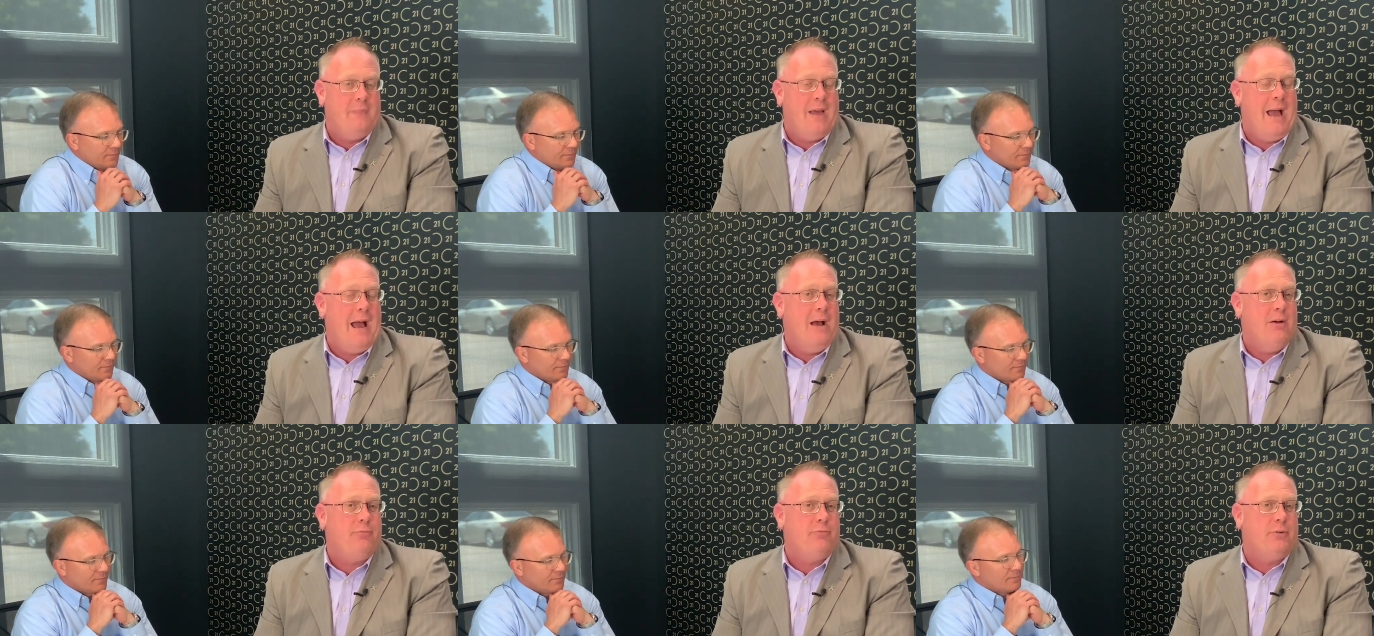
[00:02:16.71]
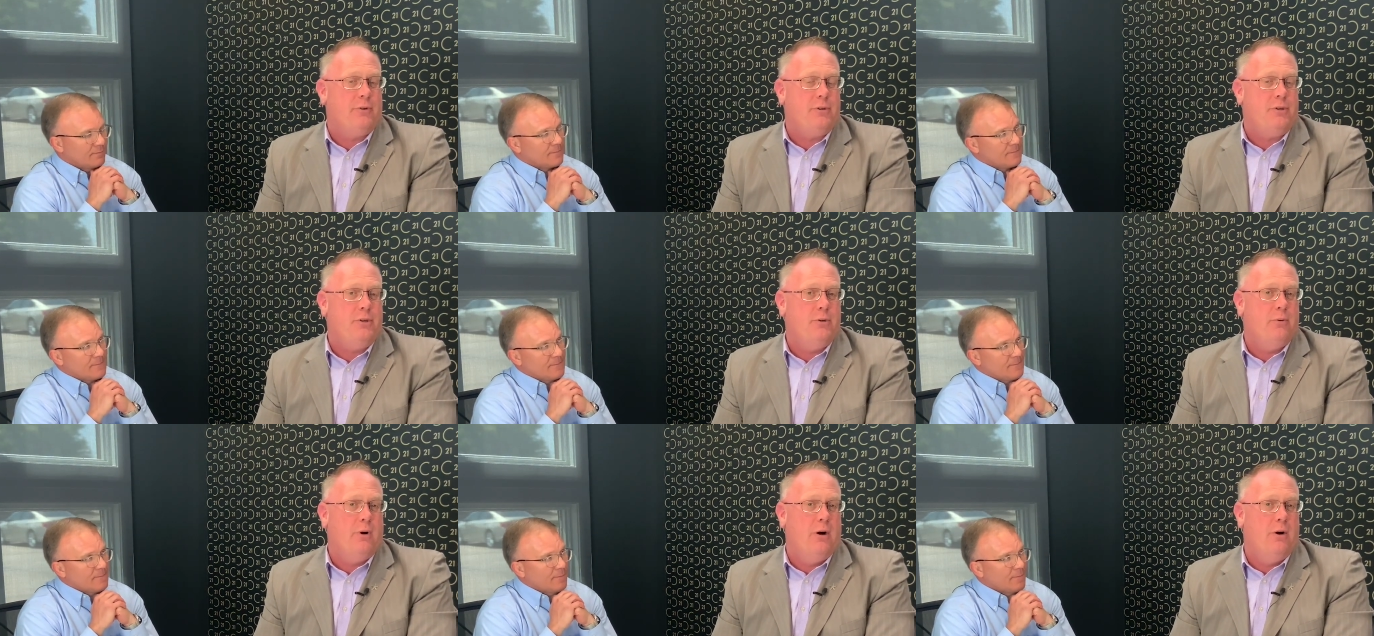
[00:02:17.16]
Speaker 1: After
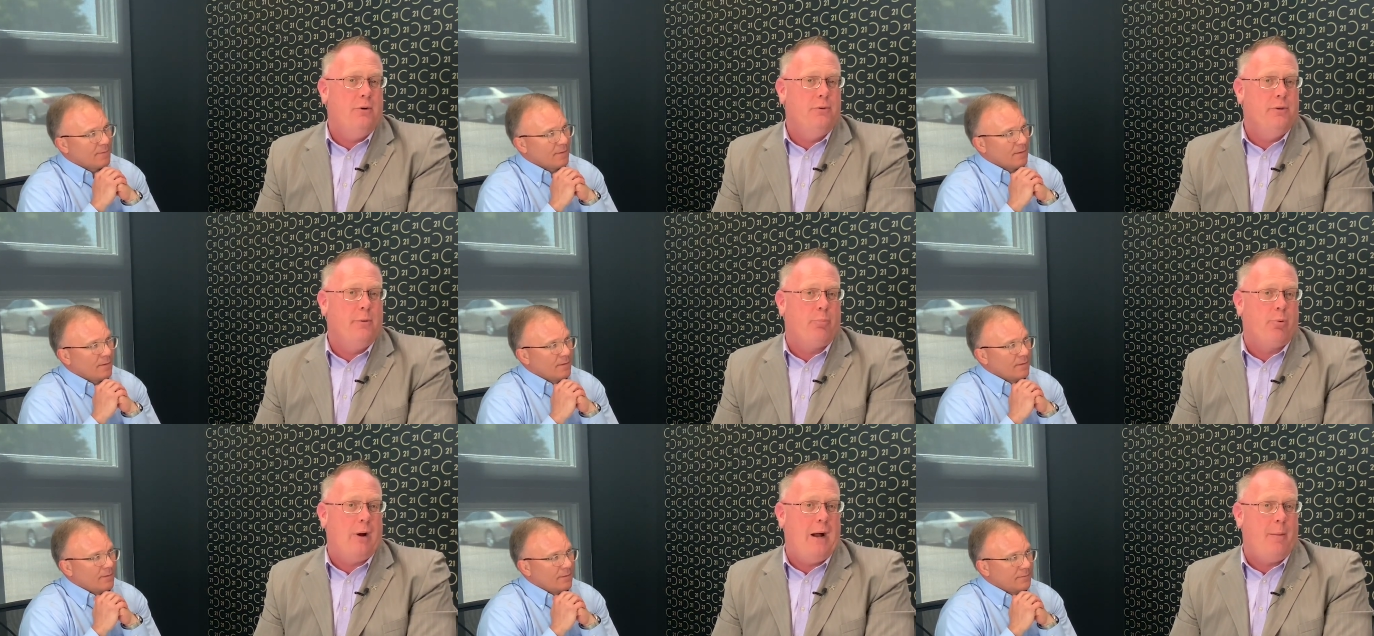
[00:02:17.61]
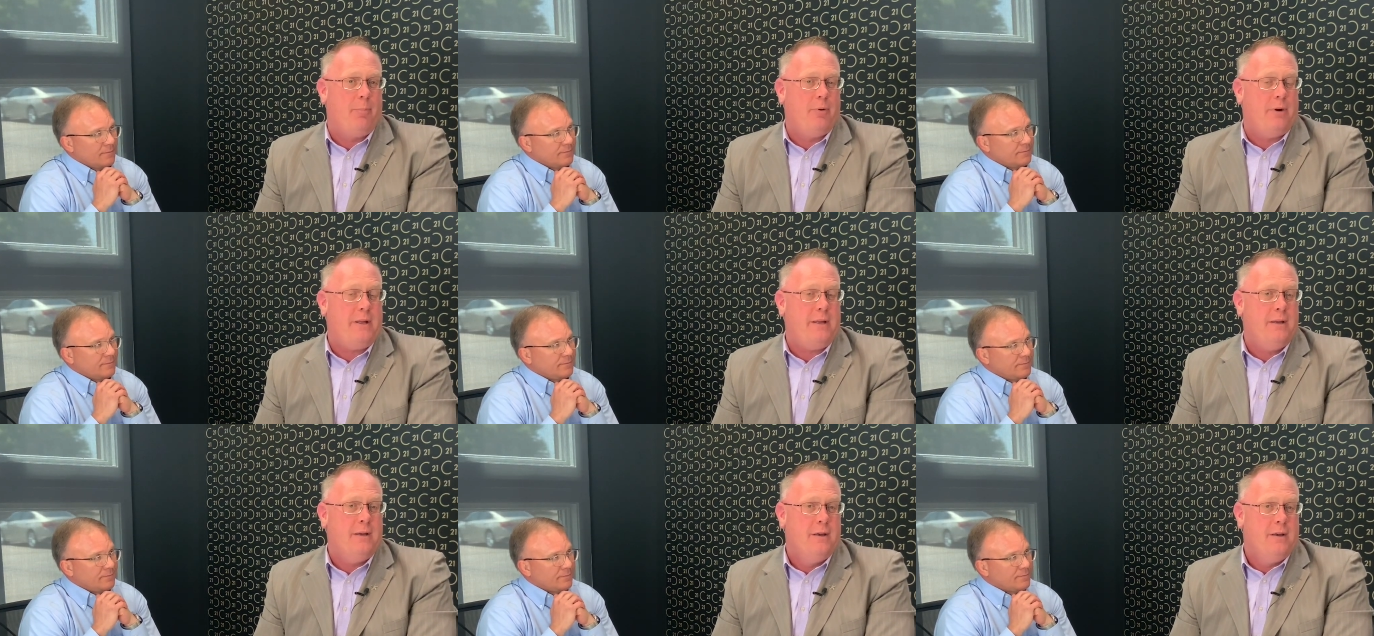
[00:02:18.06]
you own the
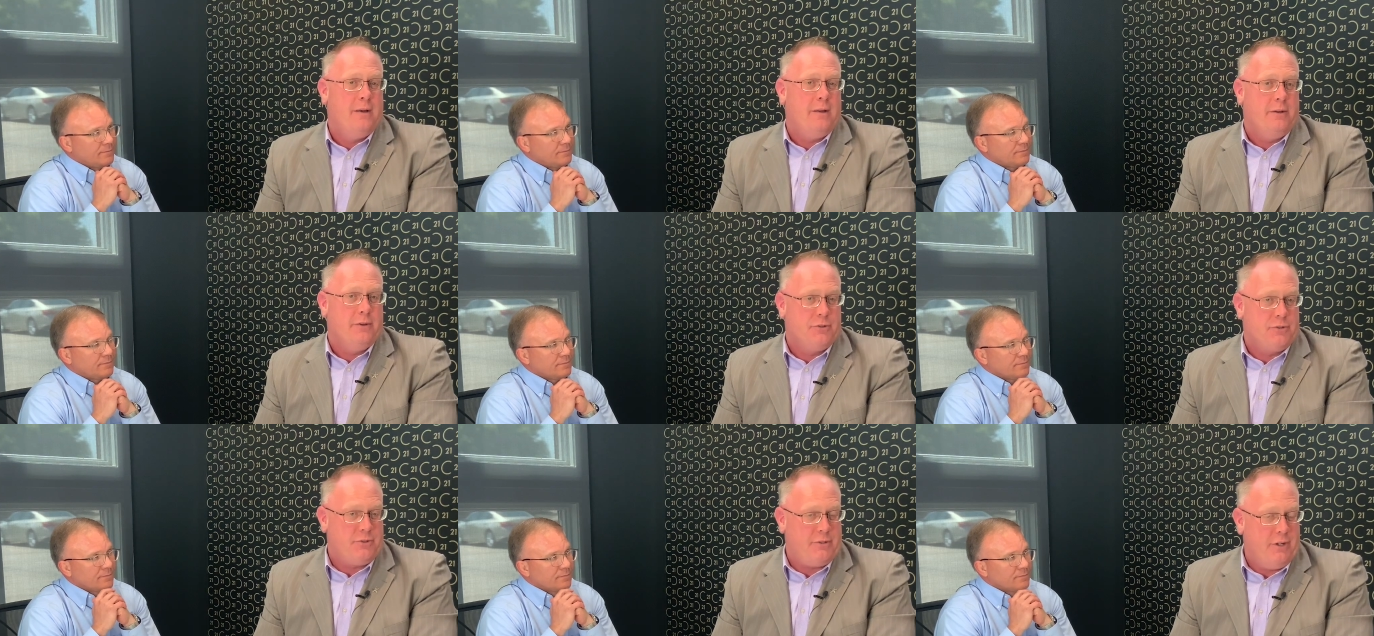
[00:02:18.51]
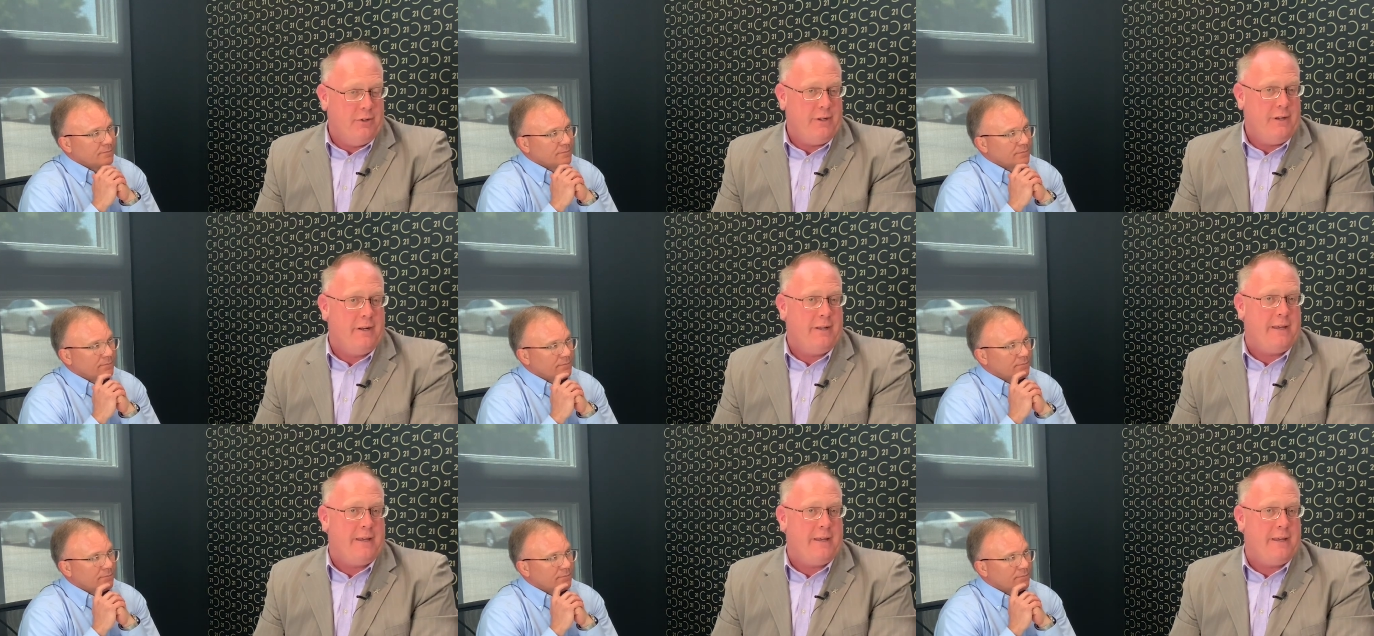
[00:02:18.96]
property, you'll still need